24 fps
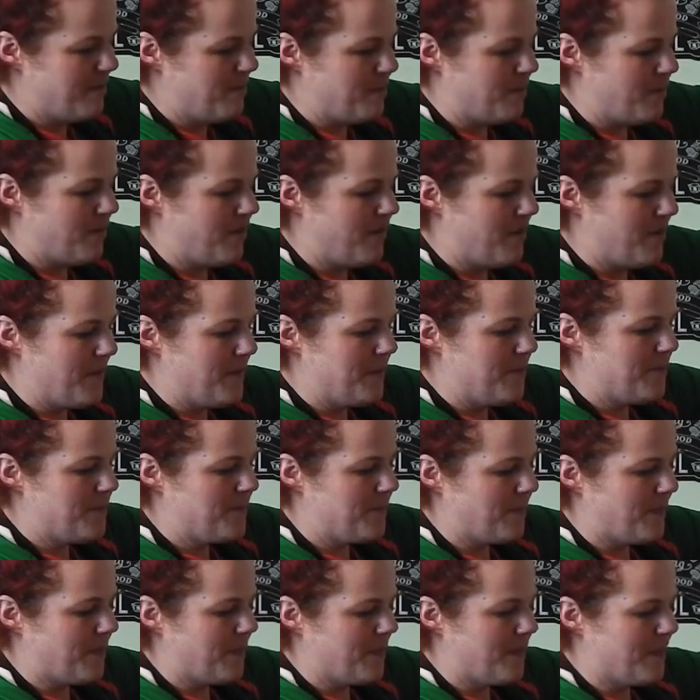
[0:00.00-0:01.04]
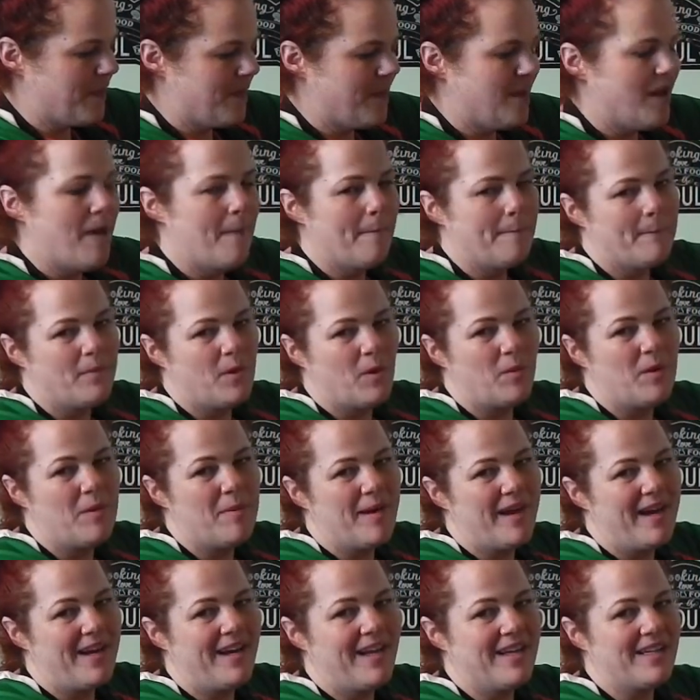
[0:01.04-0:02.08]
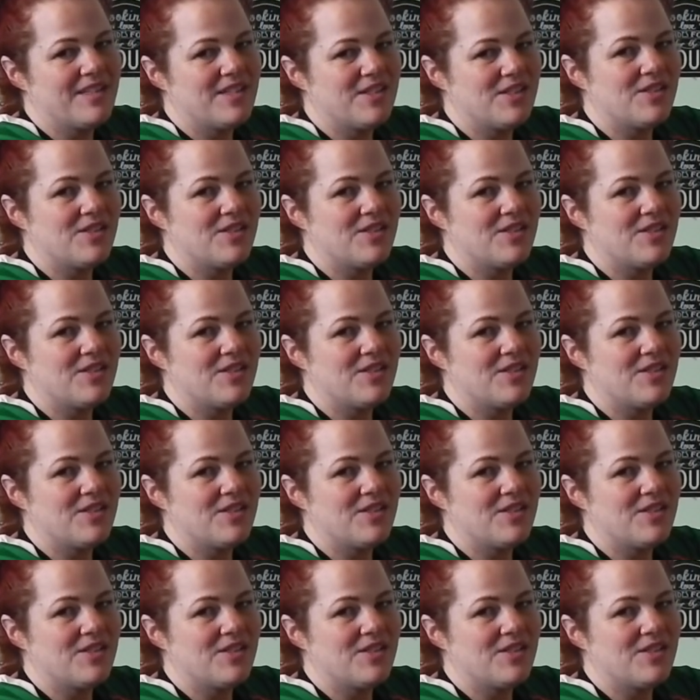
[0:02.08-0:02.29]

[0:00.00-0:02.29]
Yeah, but only because we bought Milky Bars. If you got